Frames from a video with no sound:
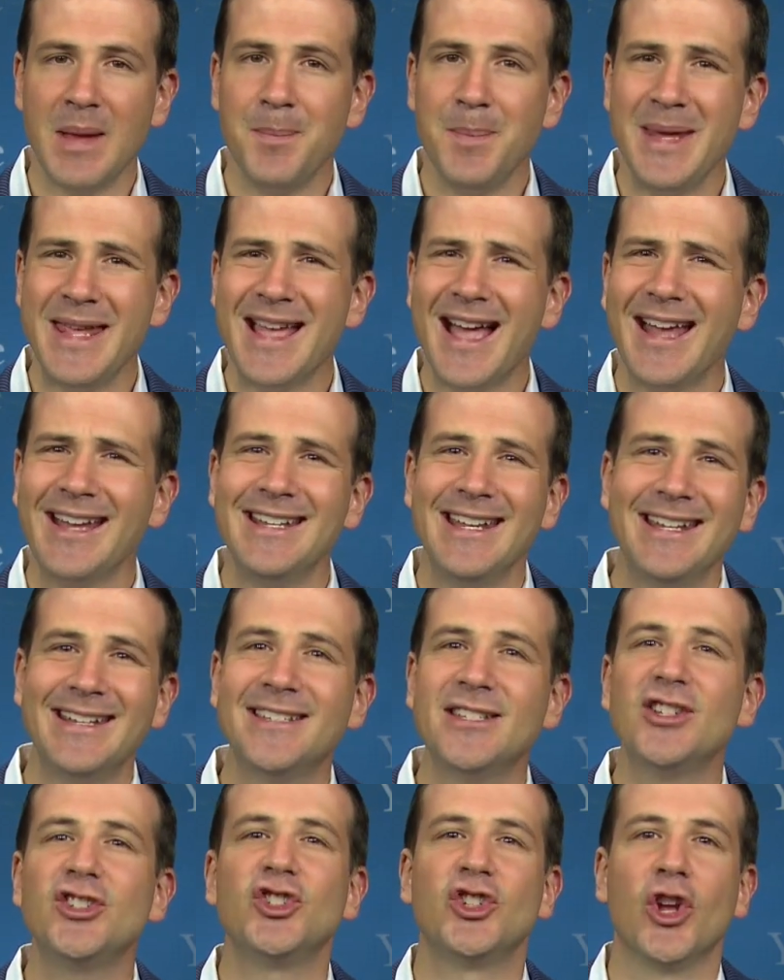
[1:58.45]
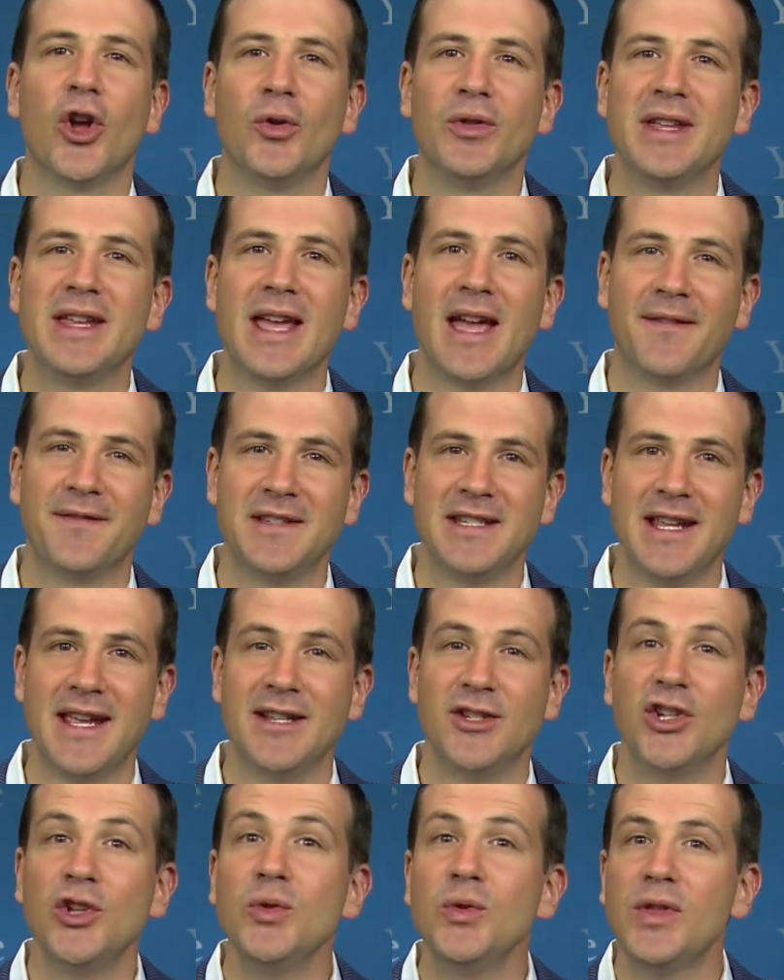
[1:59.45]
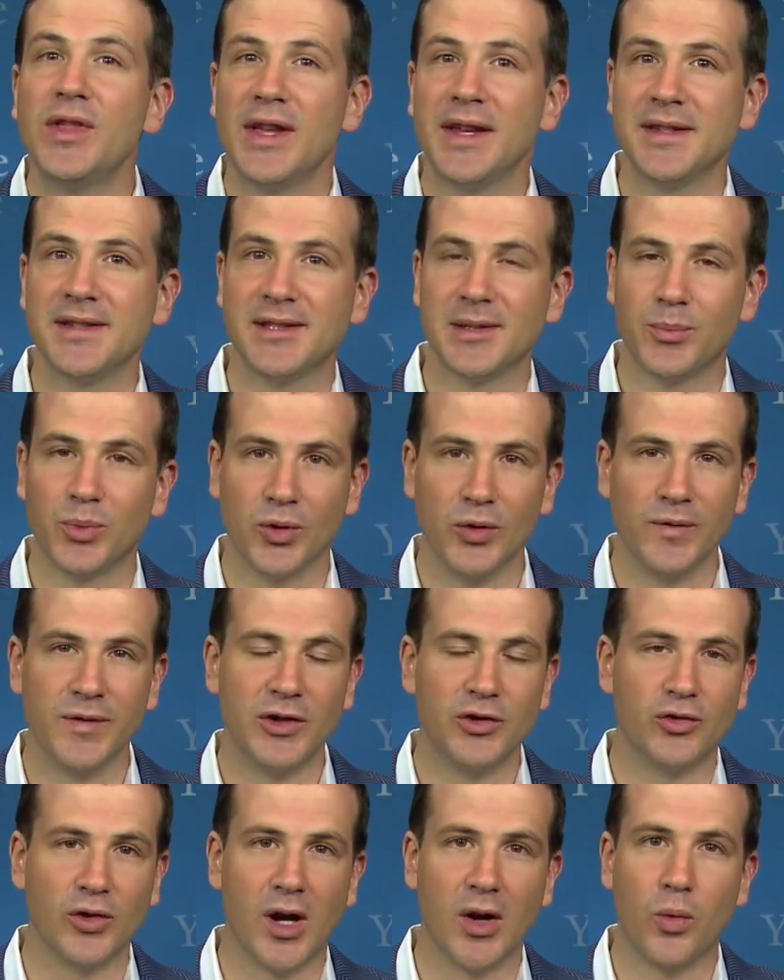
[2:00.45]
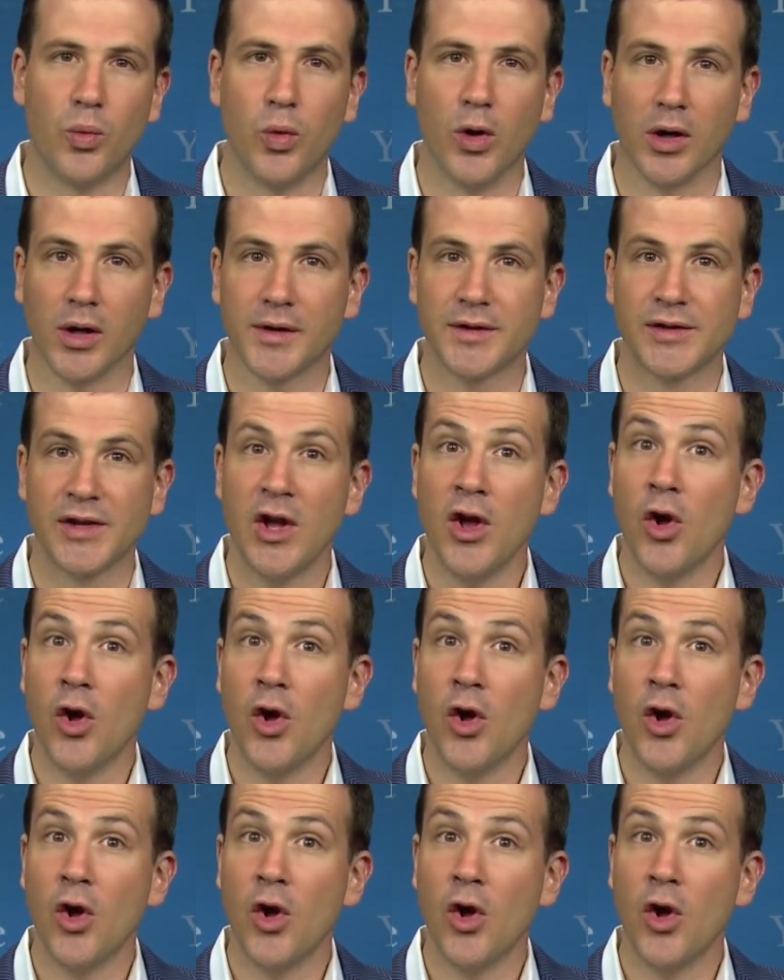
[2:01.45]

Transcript: BI needed to show the FDA two things to prove the drug works.